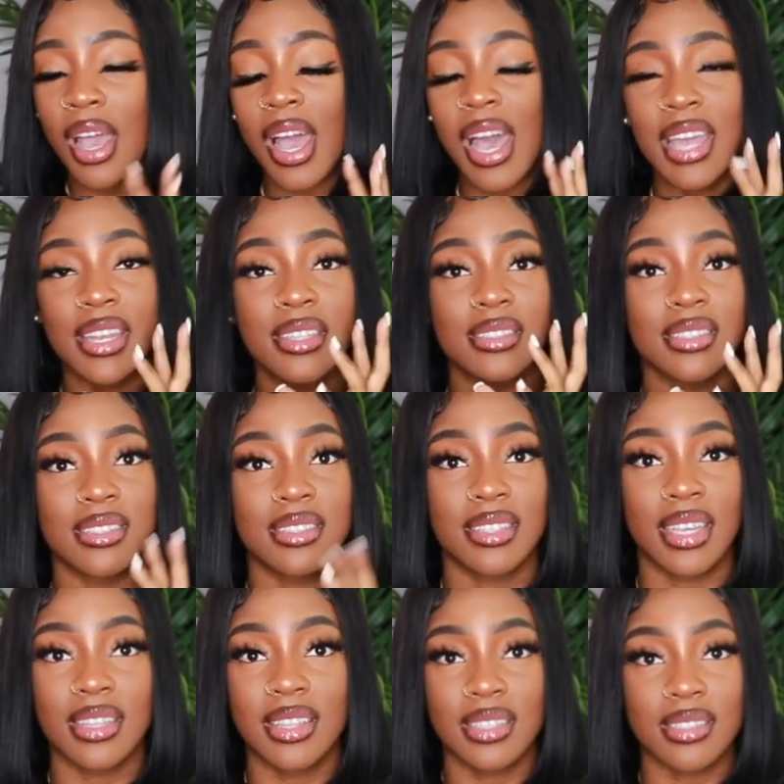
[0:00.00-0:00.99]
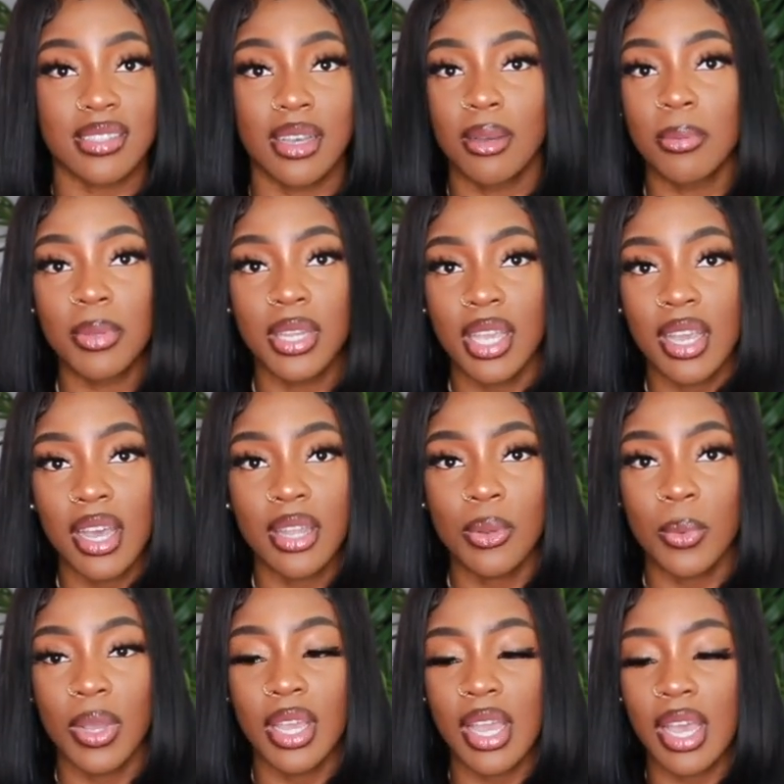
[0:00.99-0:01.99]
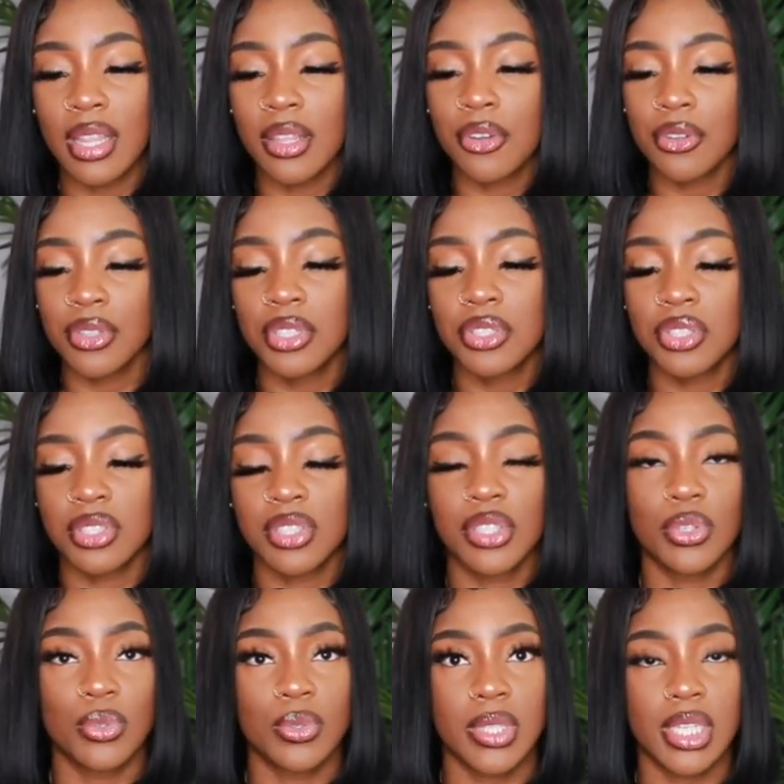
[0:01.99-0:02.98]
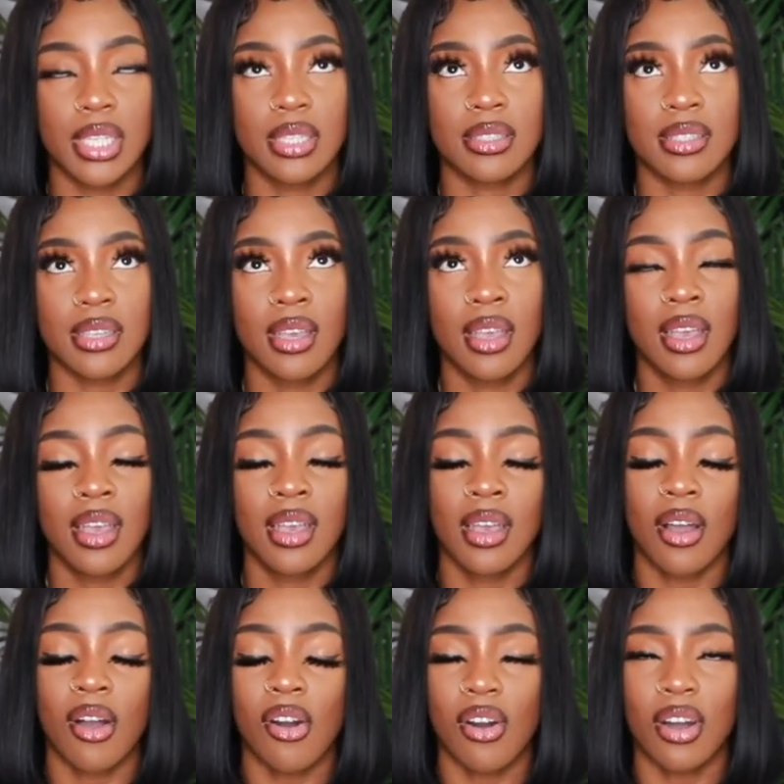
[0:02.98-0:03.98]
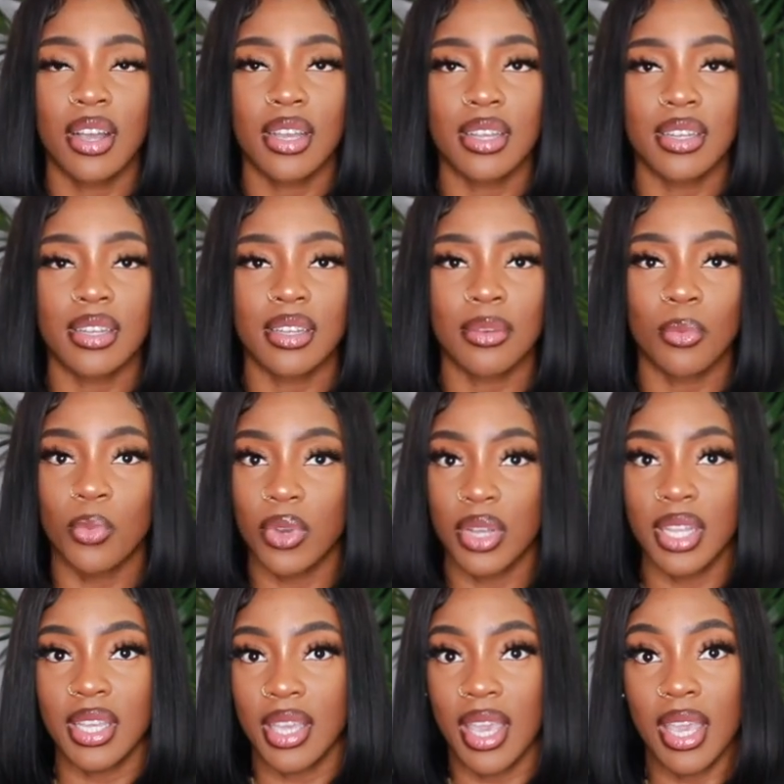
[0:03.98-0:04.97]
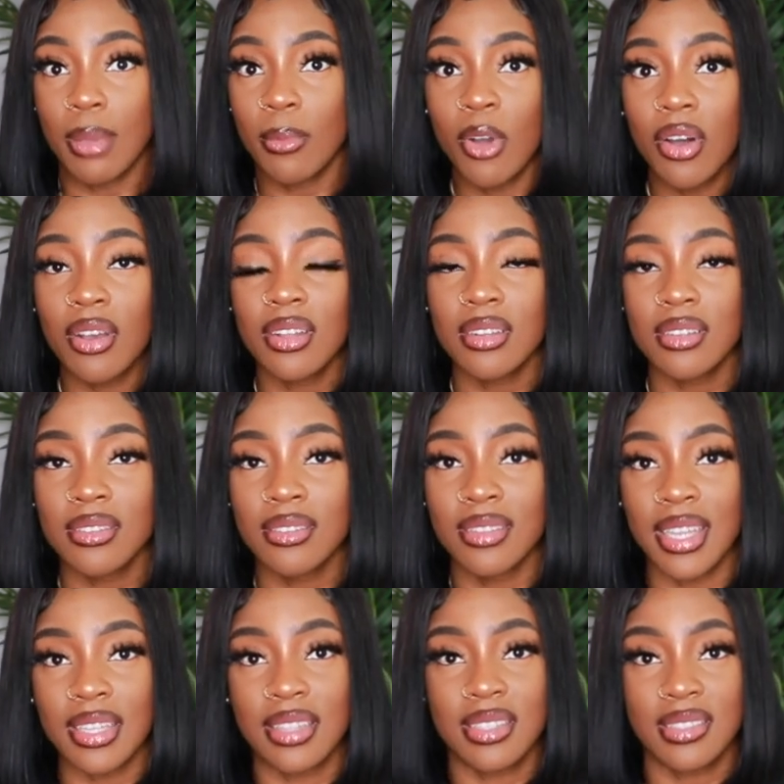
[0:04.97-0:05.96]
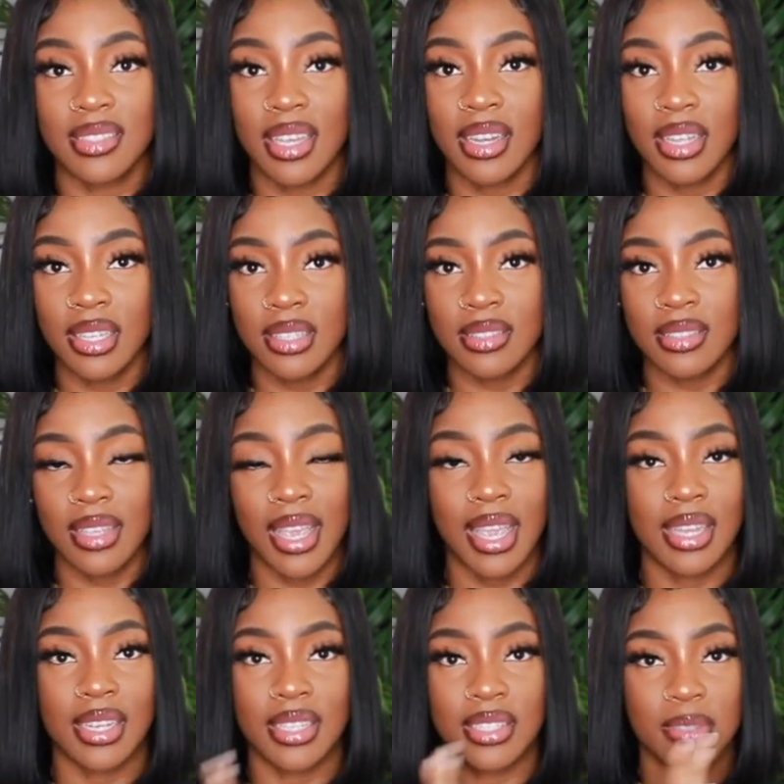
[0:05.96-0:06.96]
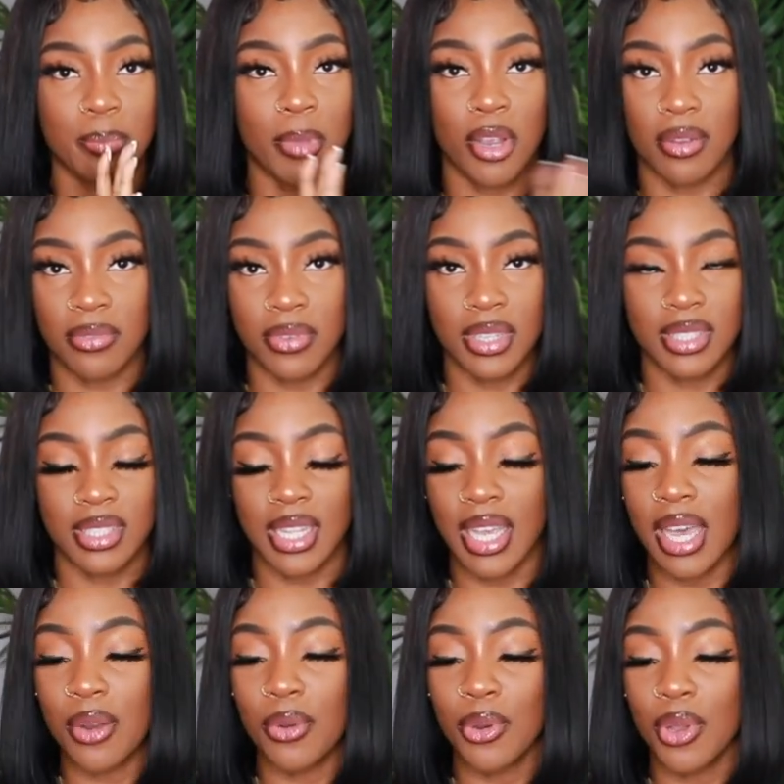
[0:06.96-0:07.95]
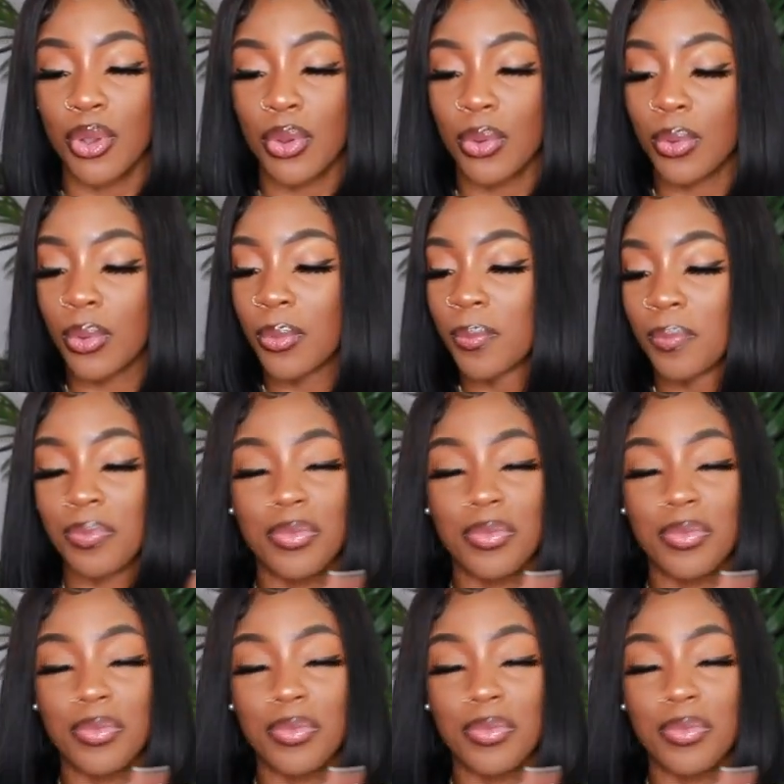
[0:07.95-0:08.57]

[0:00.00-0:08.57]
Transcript: I didn't set this up any kind of way. I literally just use it on what it came on, like the settings, and it's perfect. Like, I don't know.